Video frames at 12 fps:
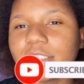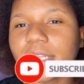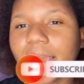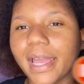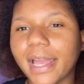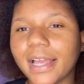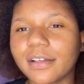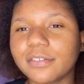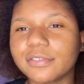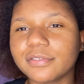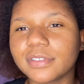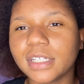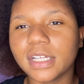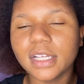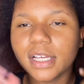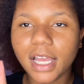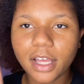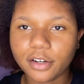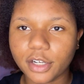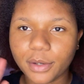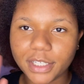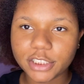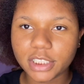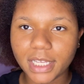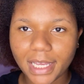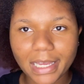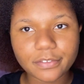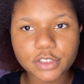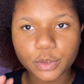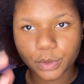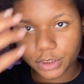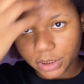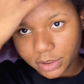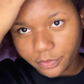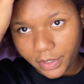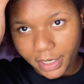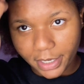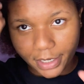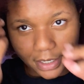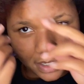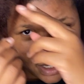I don't know, 1.5 inches, 2 inches of hair.